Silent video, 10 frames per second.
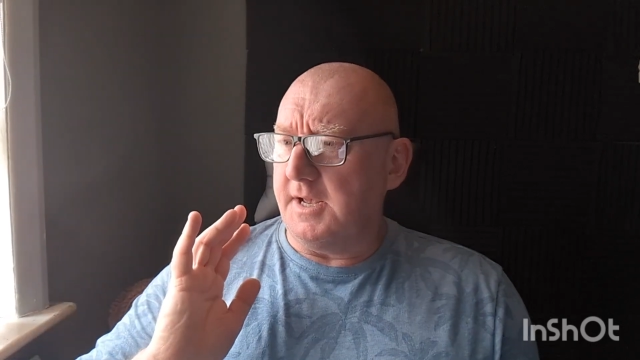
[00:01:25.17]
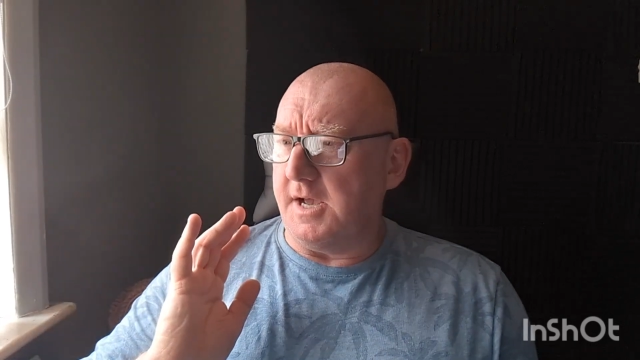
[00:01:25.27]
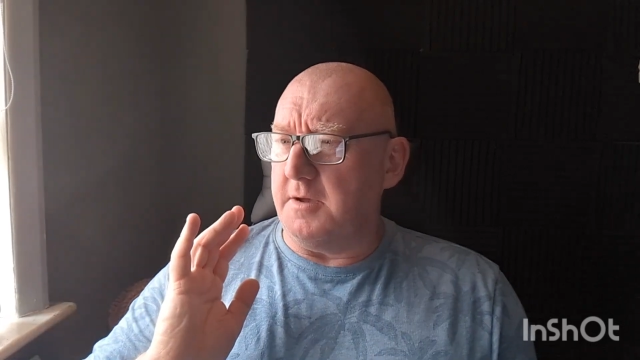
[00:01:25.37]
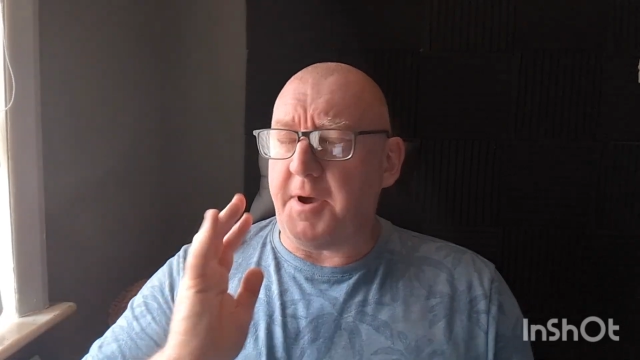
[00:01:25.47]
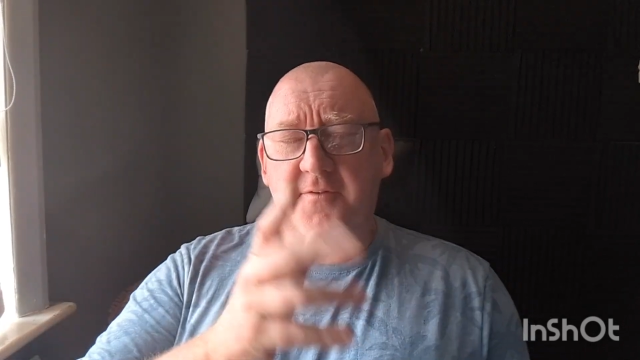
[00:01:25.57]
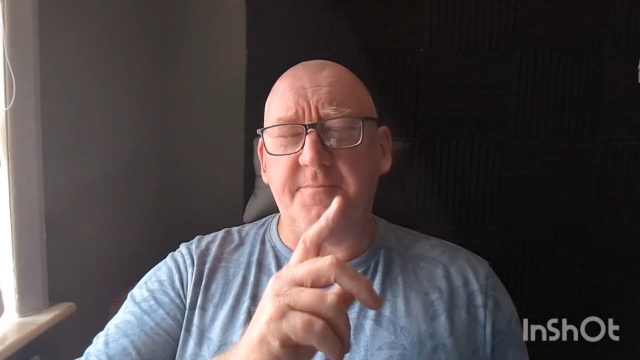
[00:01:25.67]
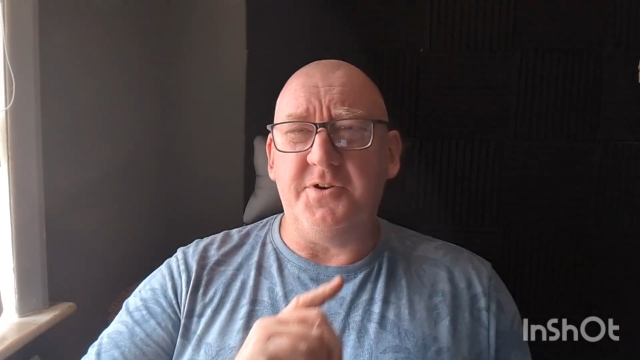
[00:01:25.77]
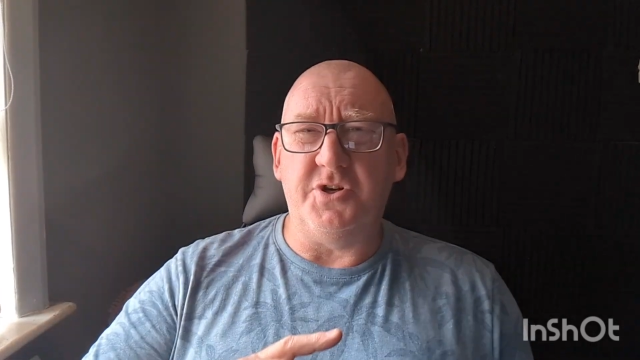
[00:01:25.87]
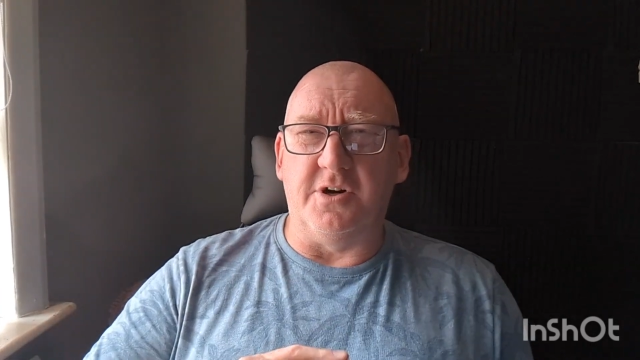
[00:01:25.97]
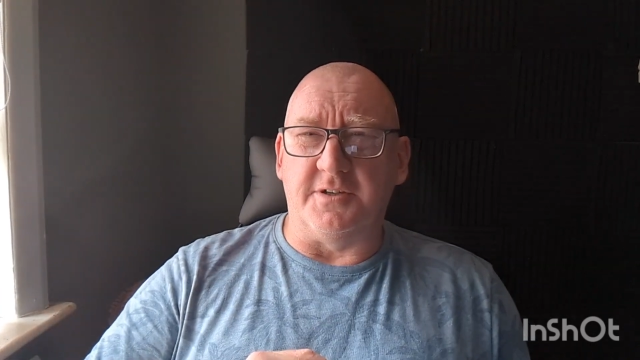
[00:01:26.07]
Apart from
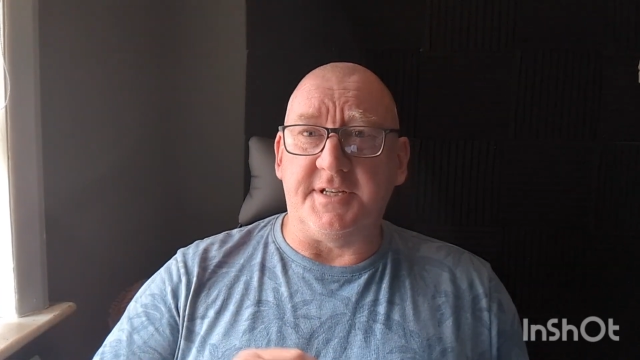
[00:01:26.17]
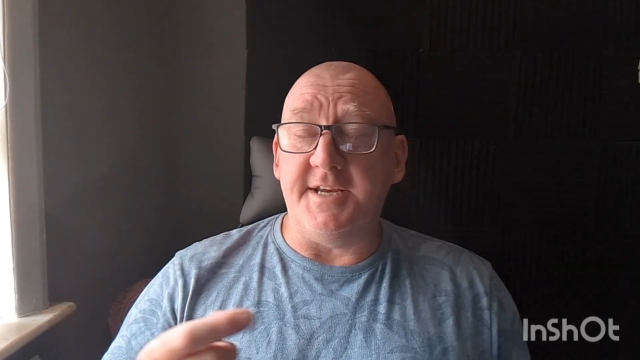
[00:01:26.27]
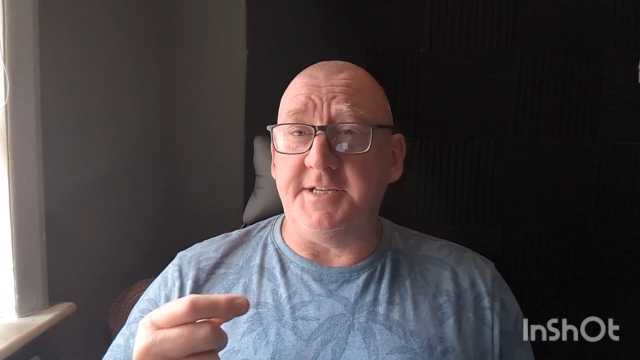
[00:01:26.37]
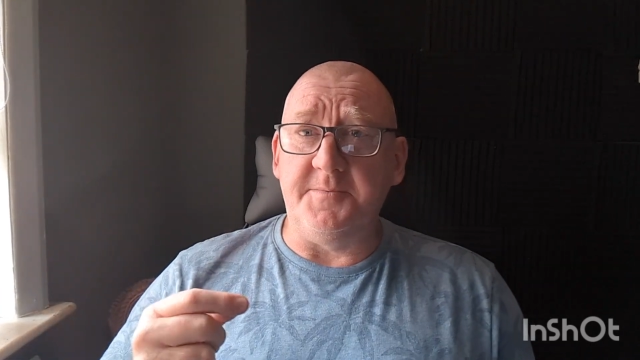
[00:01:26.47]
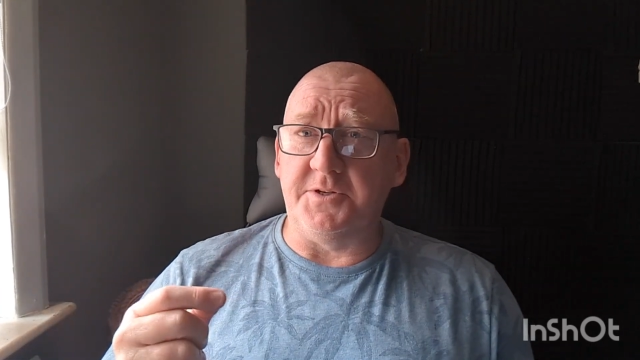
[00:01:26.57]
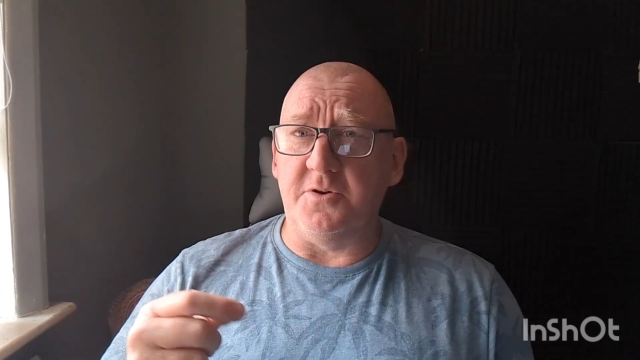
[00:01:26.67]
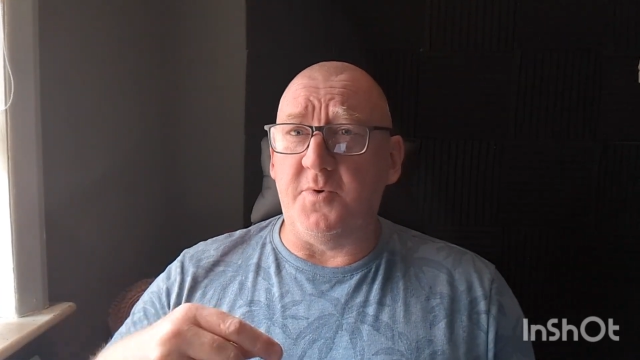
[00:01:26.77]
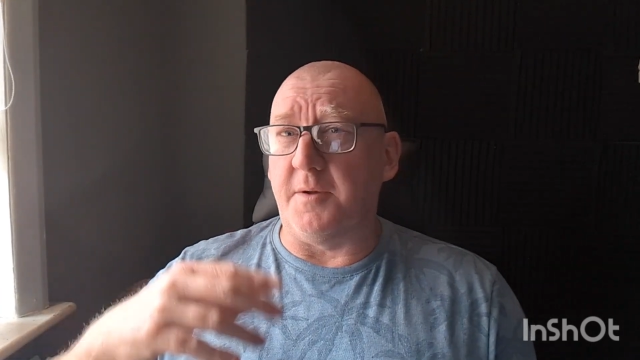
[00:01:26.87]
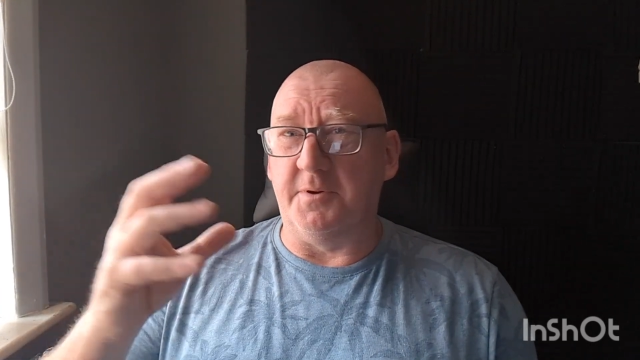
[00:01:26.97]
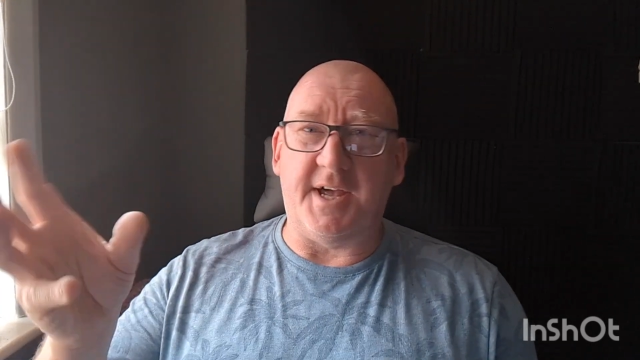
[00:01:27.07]
the shorts, they seem to do
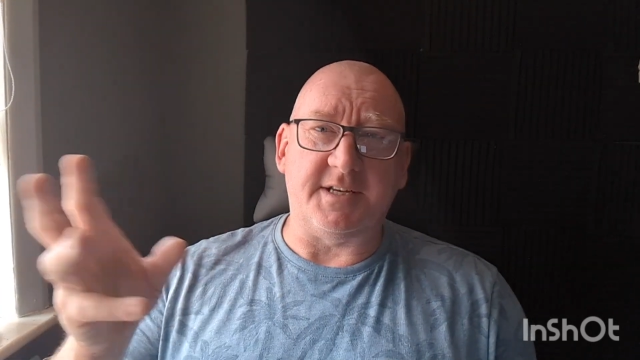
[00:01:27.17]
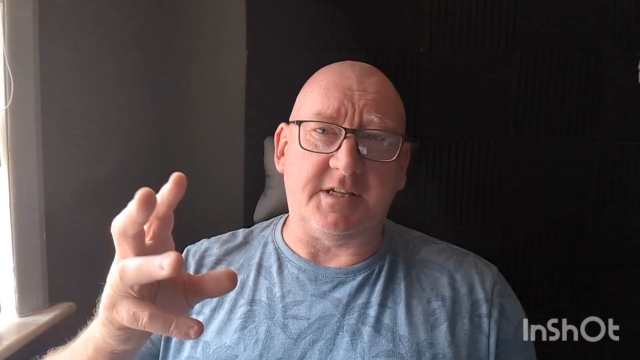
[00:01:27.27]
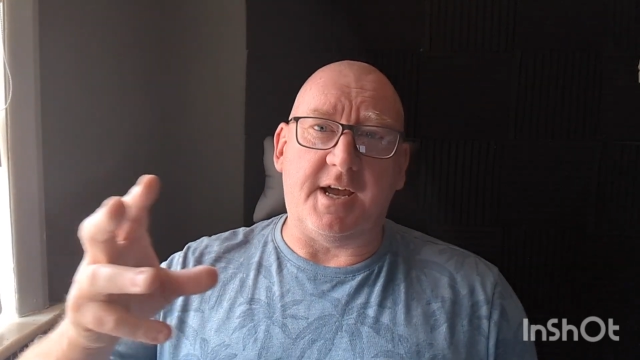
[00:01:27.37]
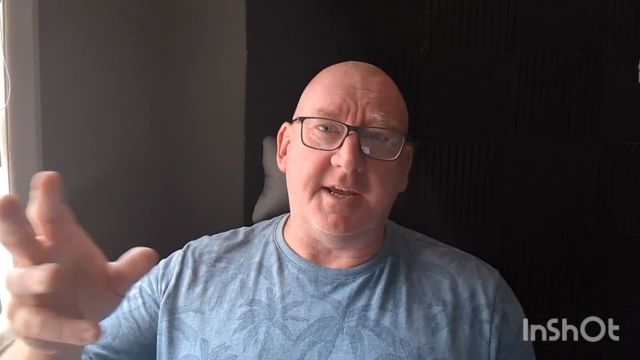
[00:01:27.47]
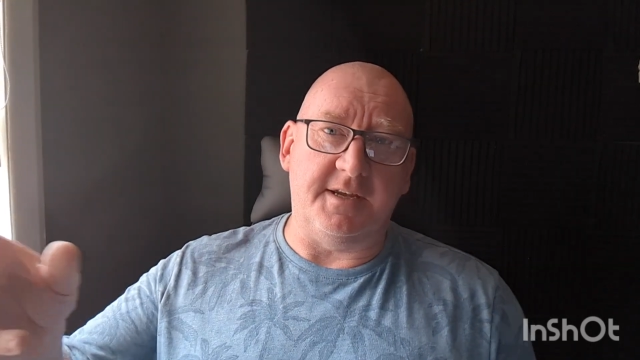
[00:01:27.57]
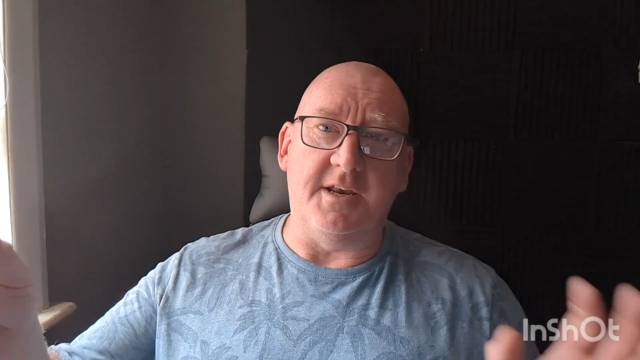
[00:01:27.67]
well, but that's like,